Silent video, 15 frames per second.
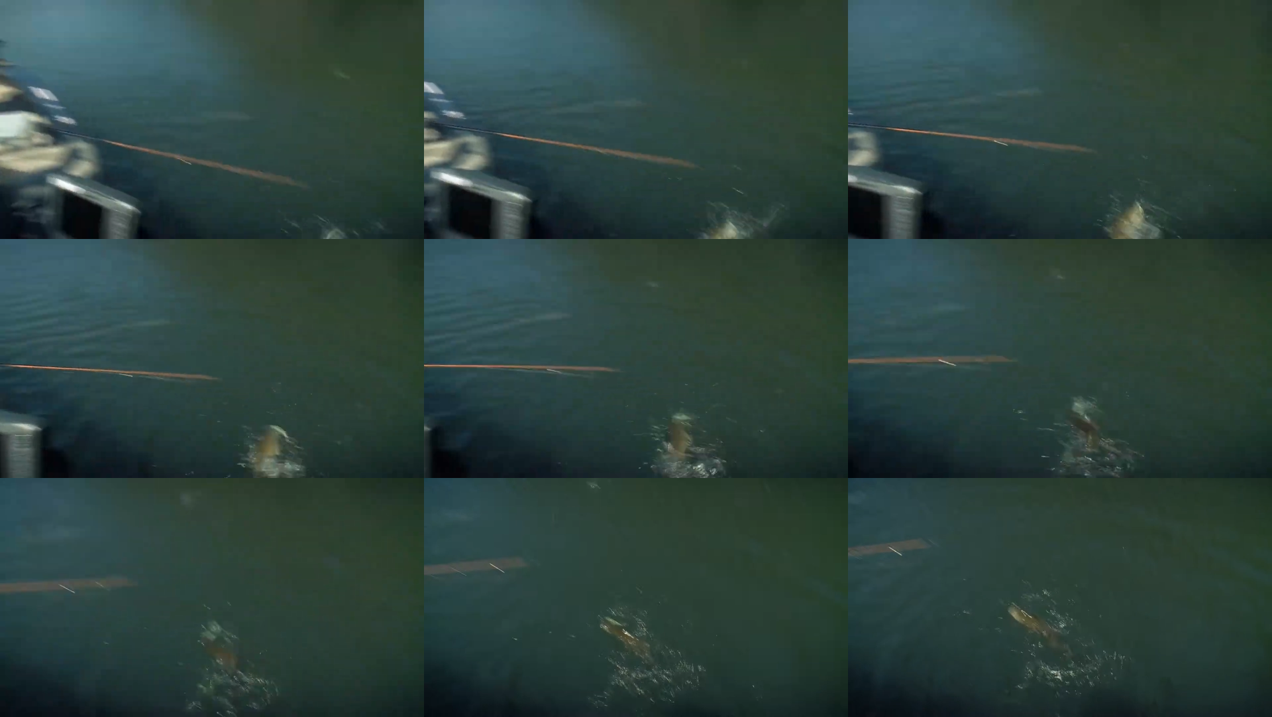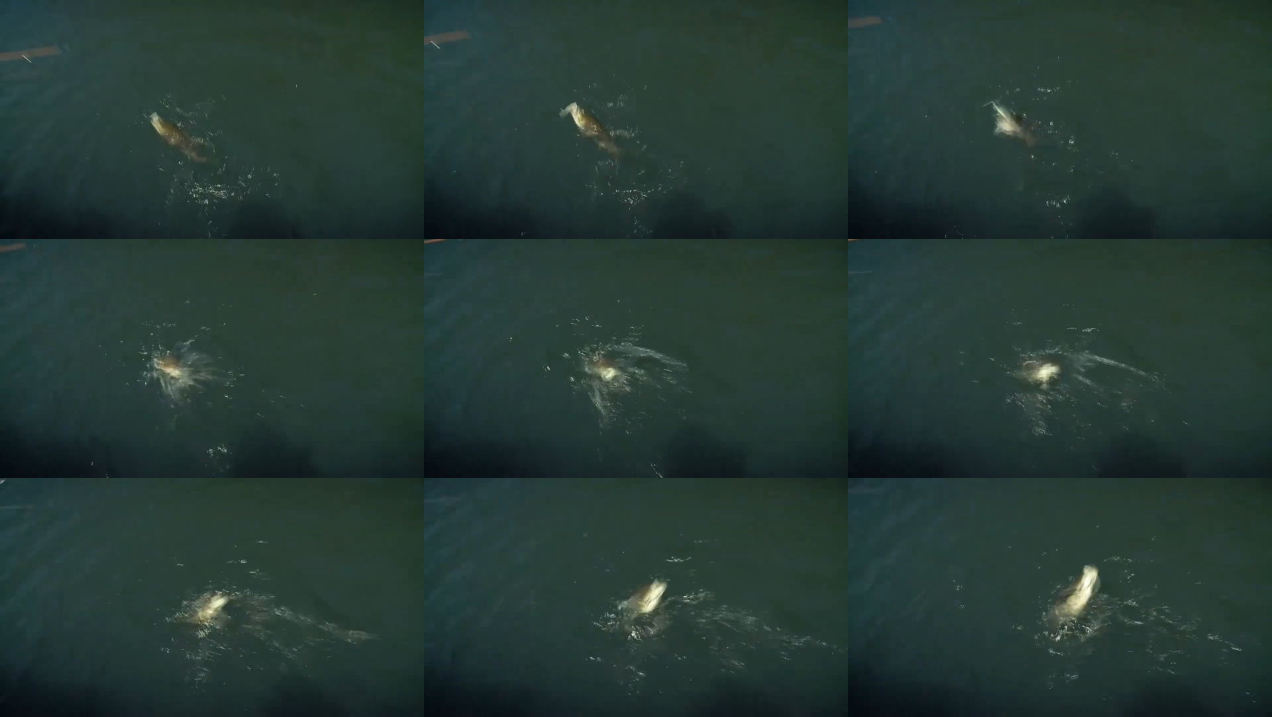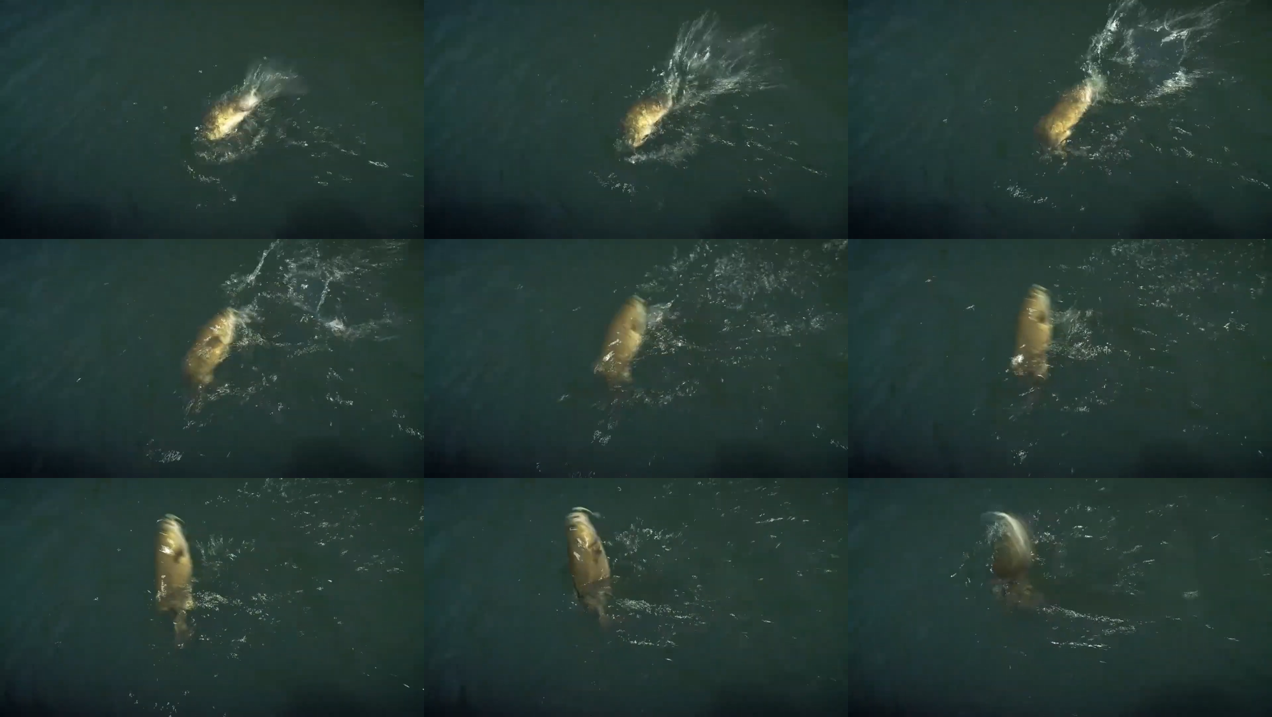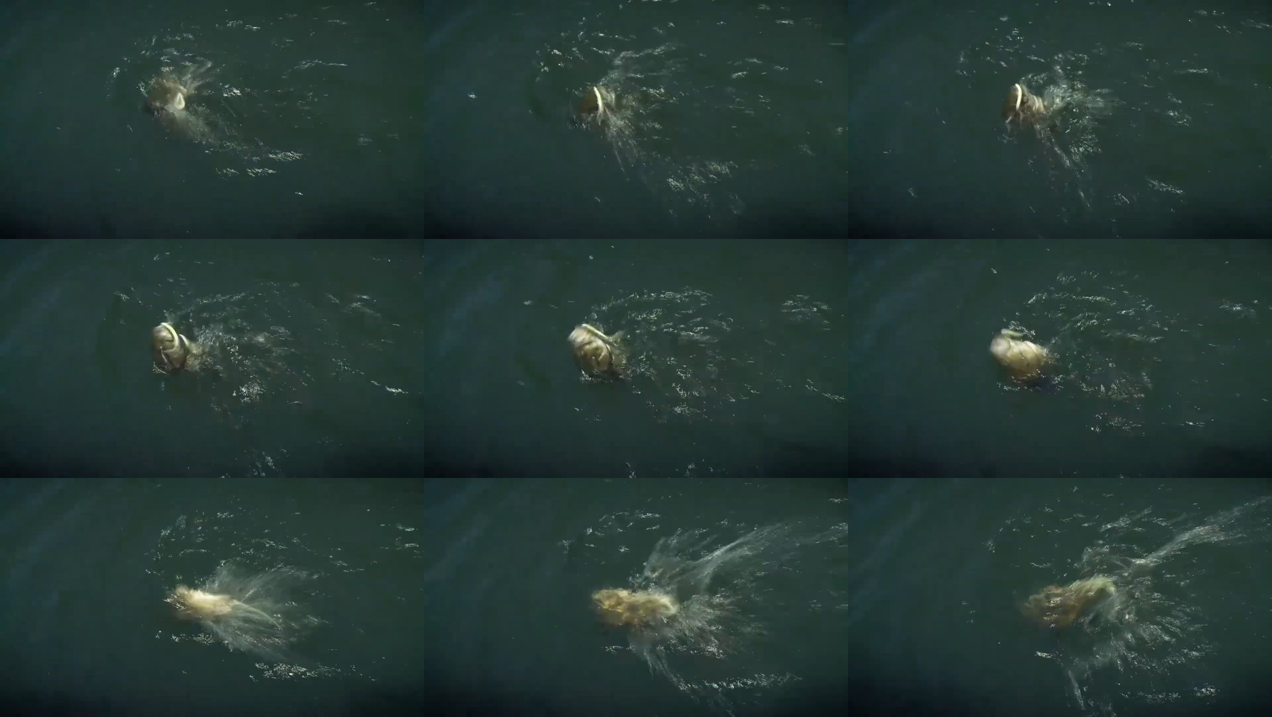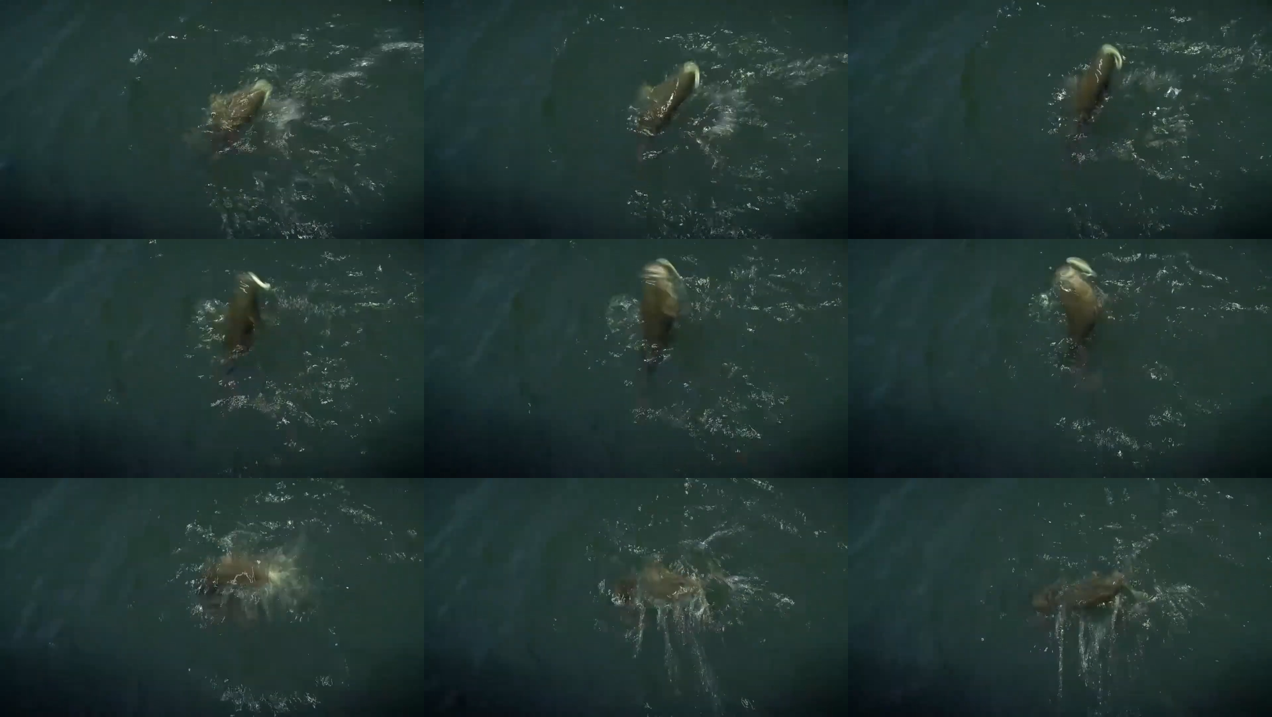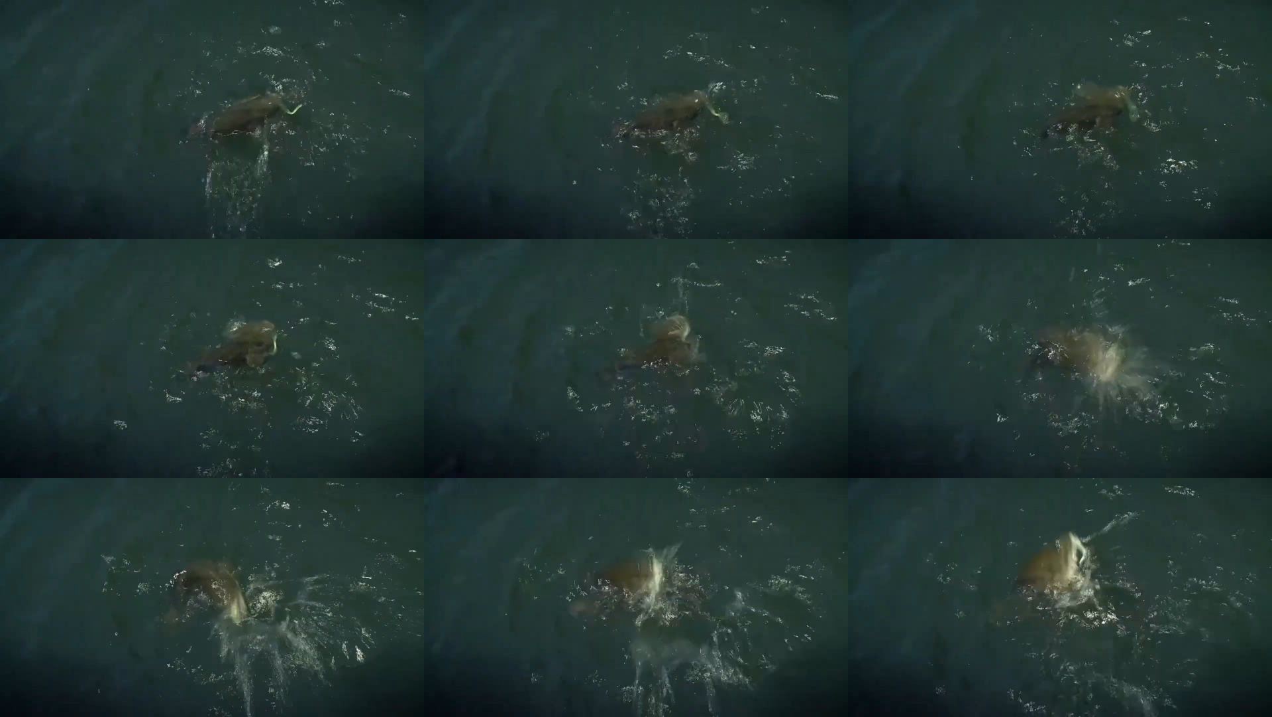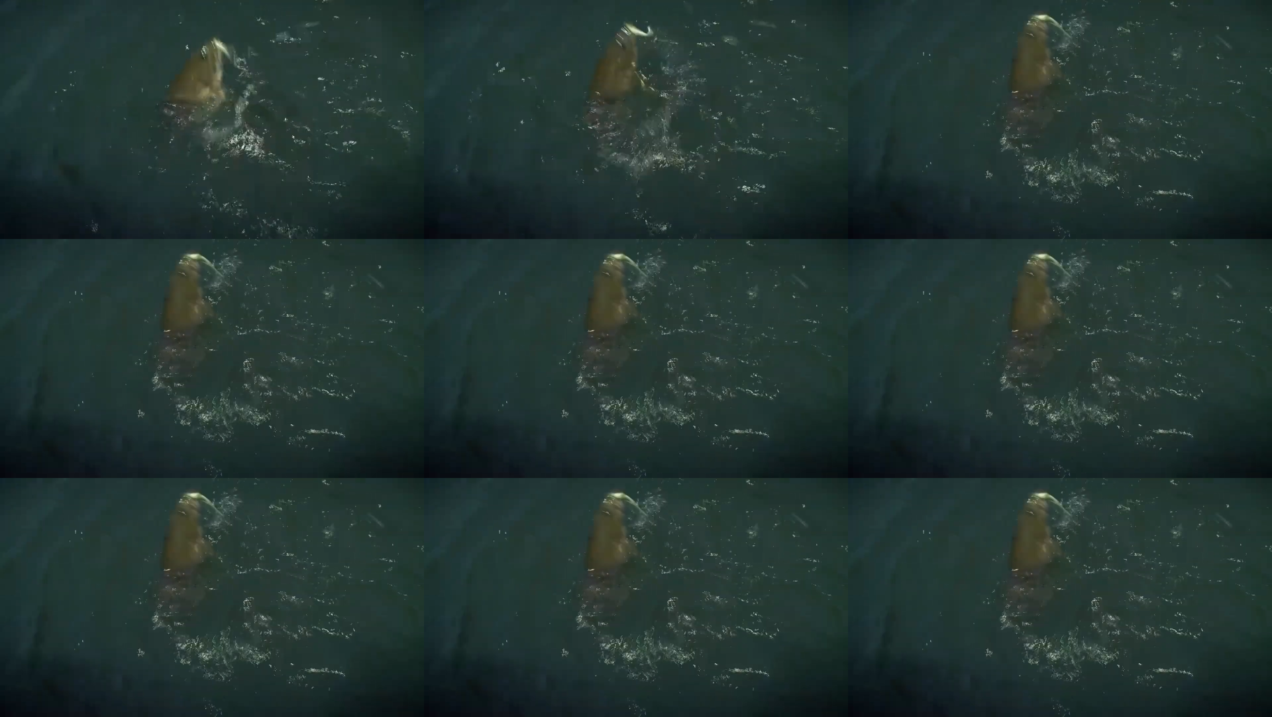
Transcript: [unreadable: no face in view]